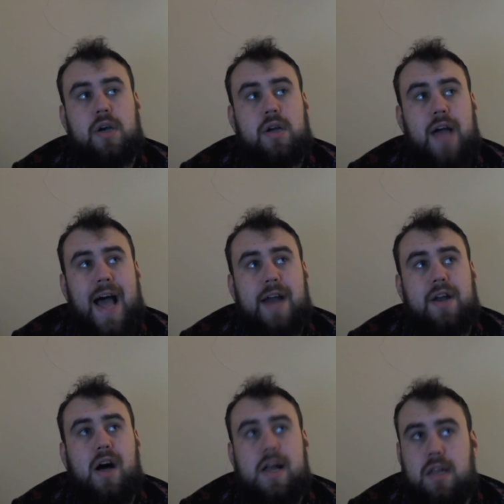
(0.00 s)
And
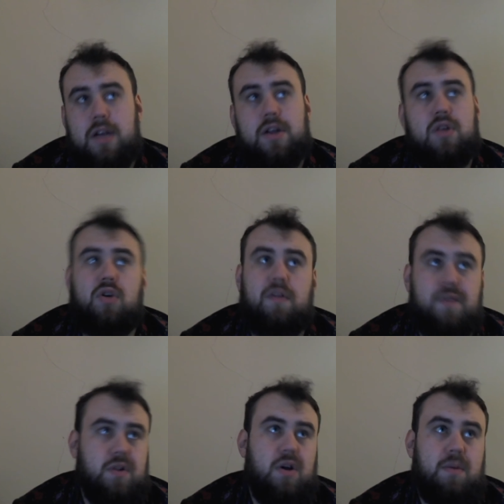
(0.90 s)
I learnt an
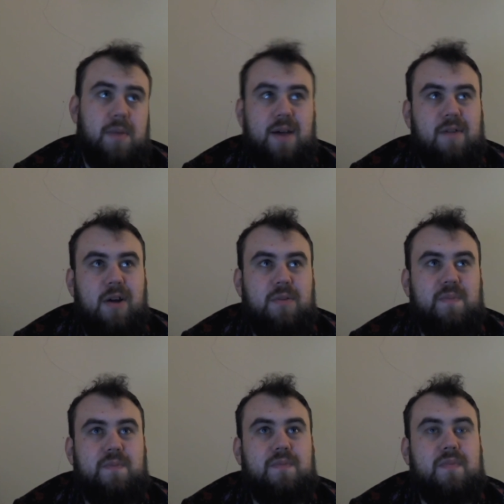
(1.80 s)
awful lot by rote.
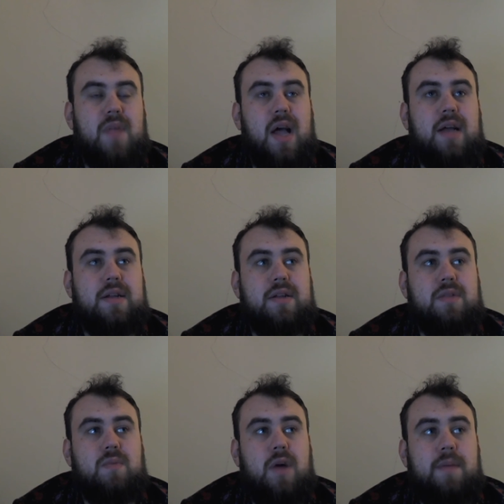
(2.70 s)

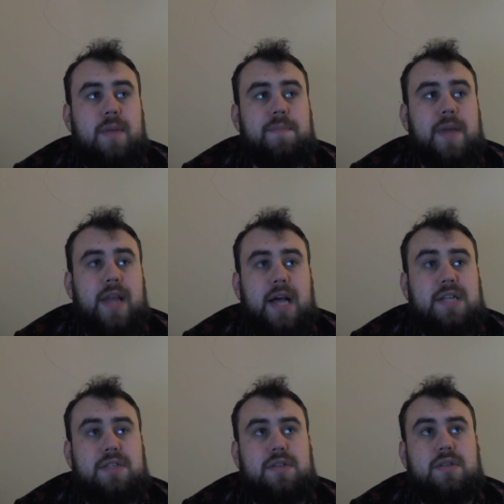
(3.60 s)
What I mean by that
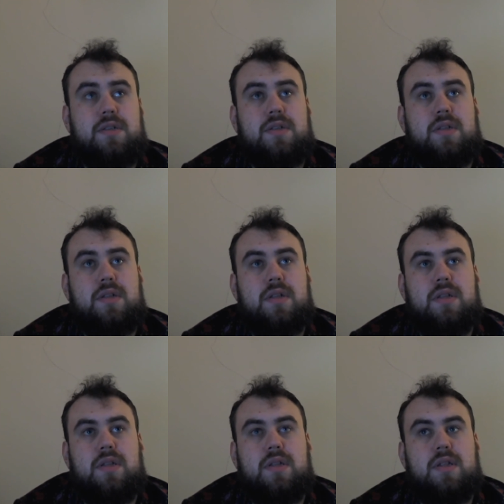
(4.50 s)
is
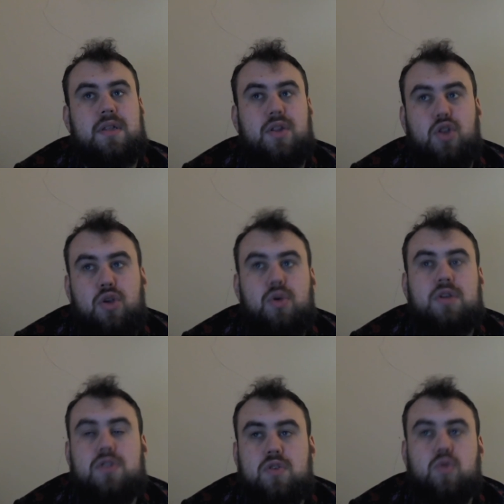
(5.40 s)
you
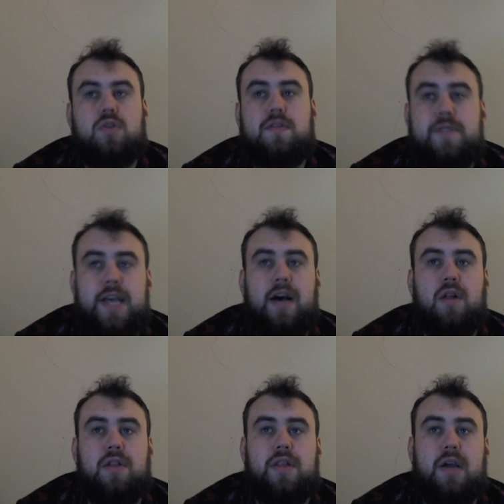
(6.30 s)
can sort of tell
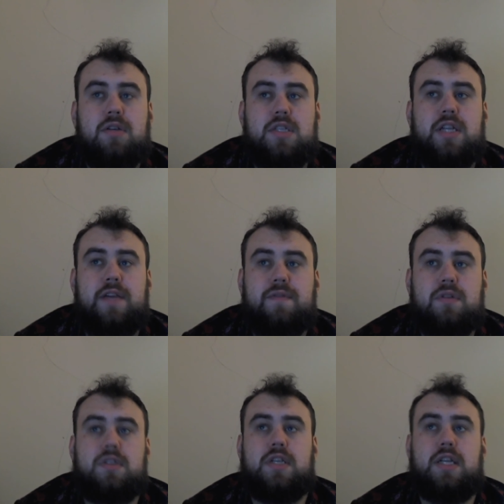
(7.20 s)
that there is a
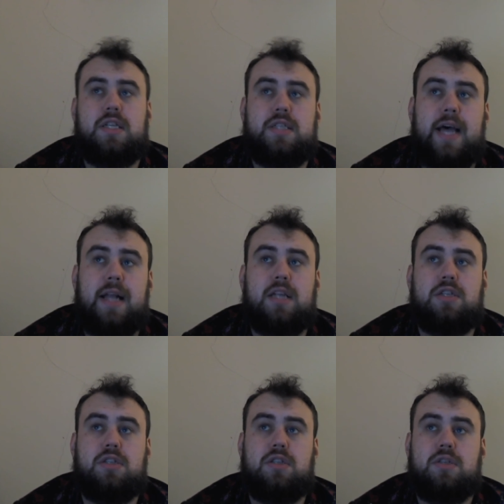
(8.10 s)
difference in
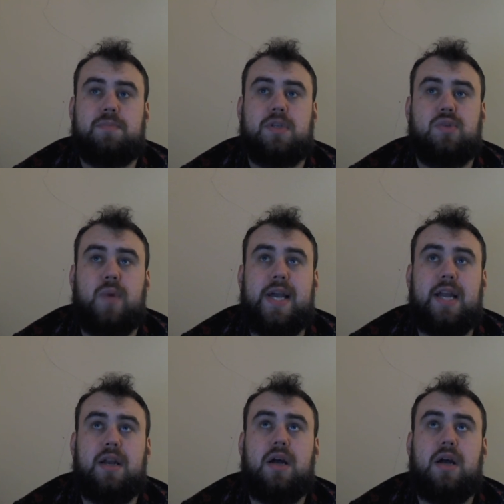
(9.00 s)
intelligence between